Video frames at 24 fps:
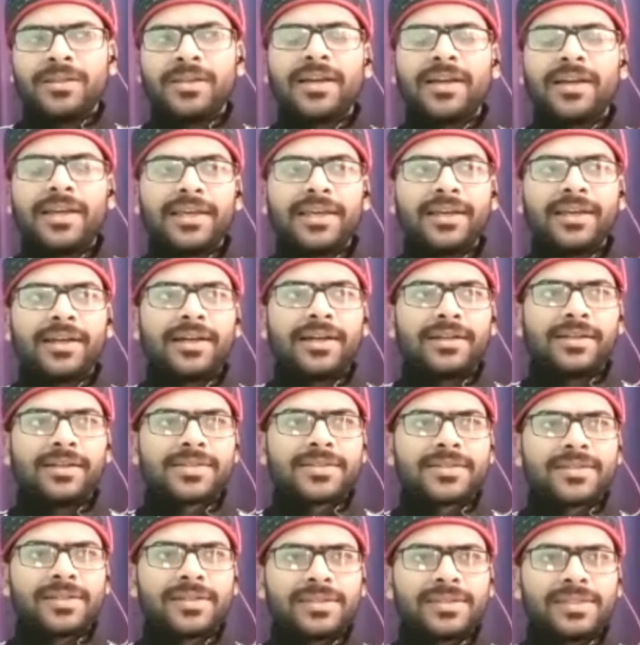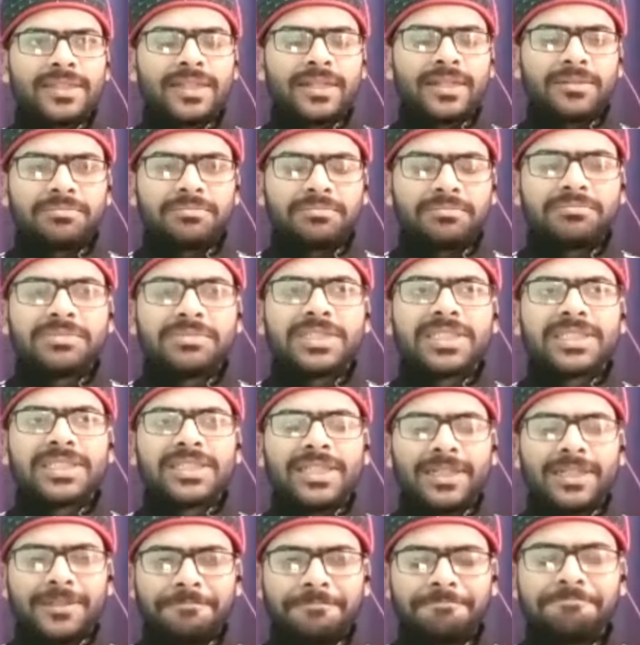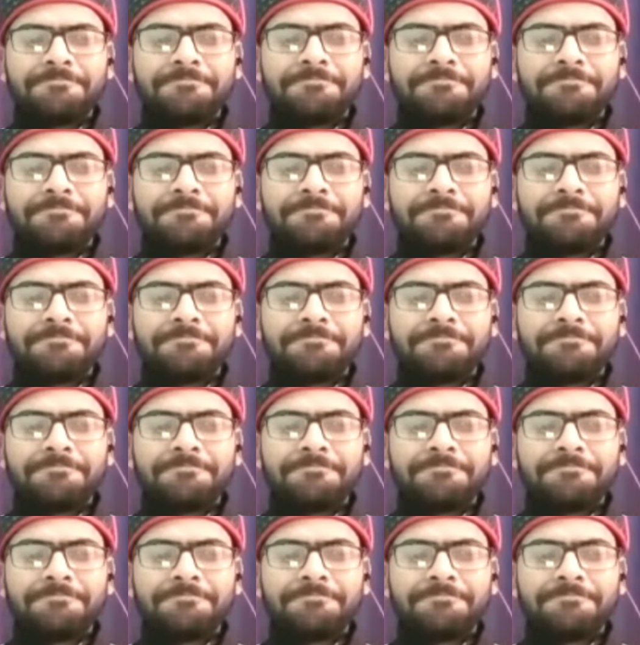Yeah, I can understand. Yeah, but yeah.